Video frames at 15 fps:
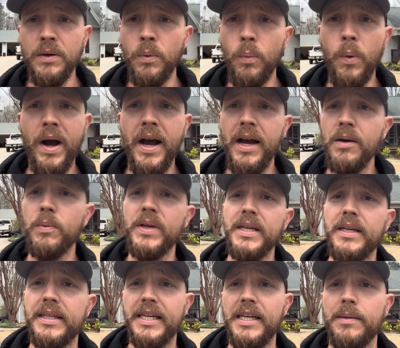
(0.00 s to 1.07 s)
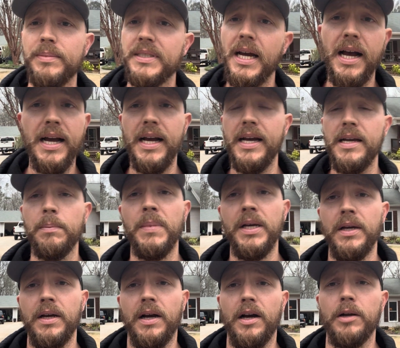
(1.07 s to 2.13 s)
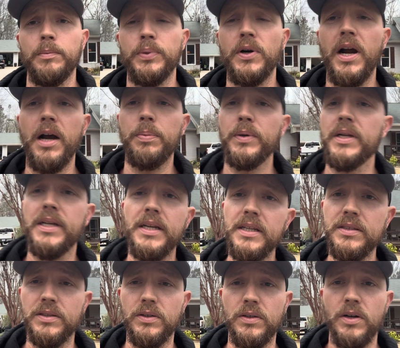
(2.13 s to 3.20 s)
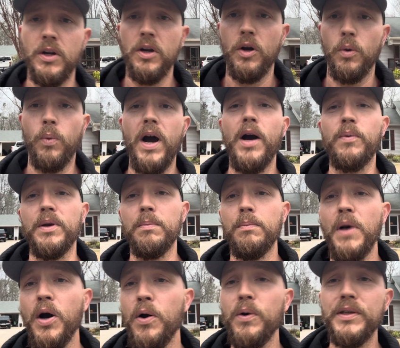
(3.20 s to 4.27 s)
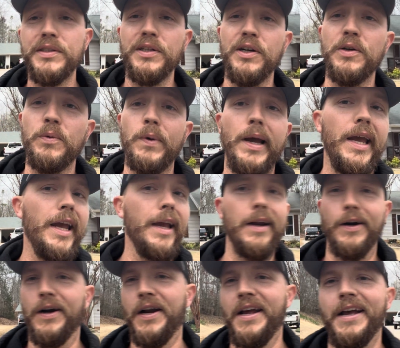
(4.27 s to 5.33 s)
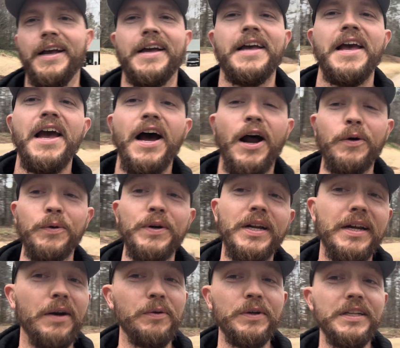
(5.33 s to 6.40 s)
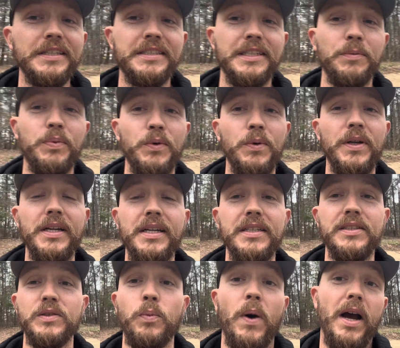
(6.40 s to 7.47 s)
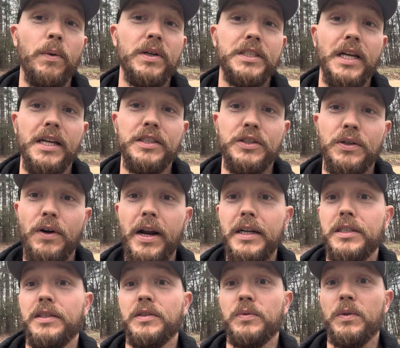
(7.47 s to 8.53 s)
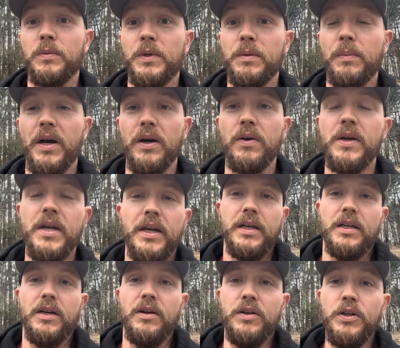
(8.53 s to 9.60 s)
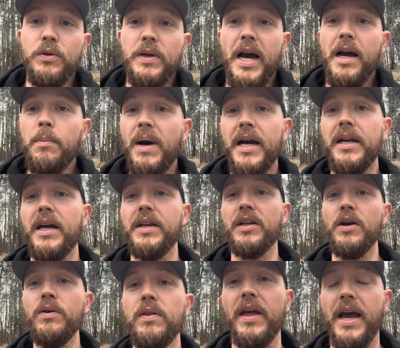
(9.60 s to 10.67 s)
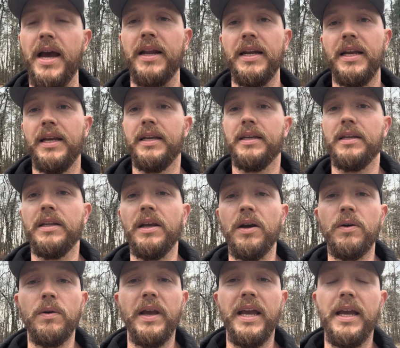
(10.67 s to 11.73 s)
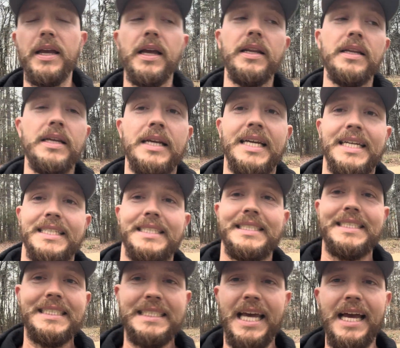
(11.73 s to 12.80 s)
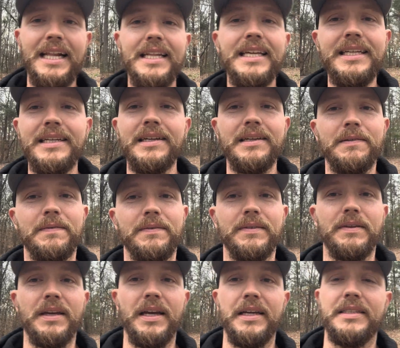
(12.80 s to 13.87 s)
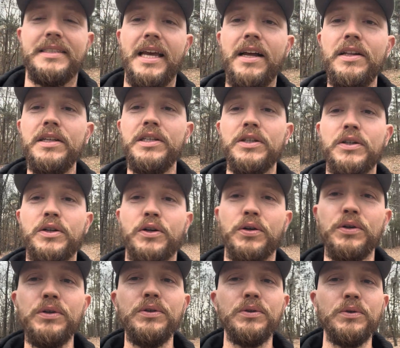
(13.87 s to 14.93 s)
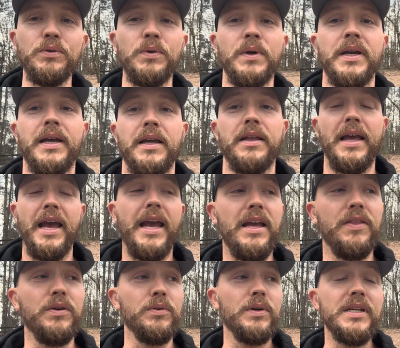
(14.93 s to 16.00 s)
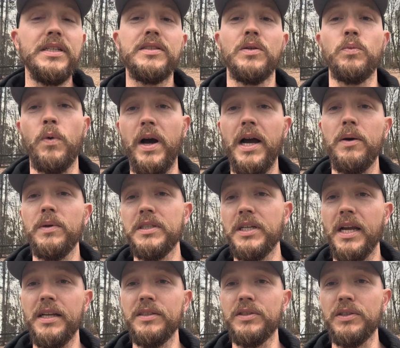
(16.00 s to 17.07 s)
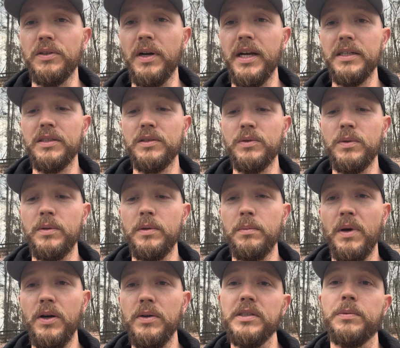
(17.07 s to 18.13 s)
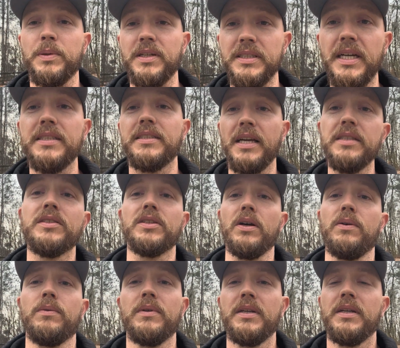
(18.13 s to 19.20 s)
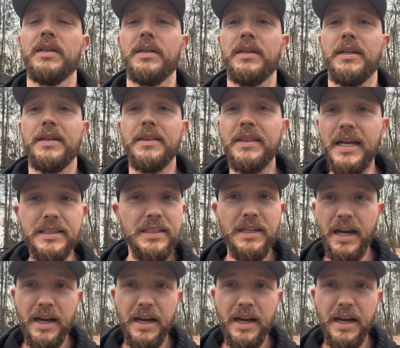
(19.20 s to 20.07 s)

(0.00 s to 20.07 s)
why we keep time on properties, or why we mow a certain way, or a really simple one is why we change directions when we mow. A new guy might not know that, and telling your crew, hey, the reason why we change directions when we mow is because I said so. That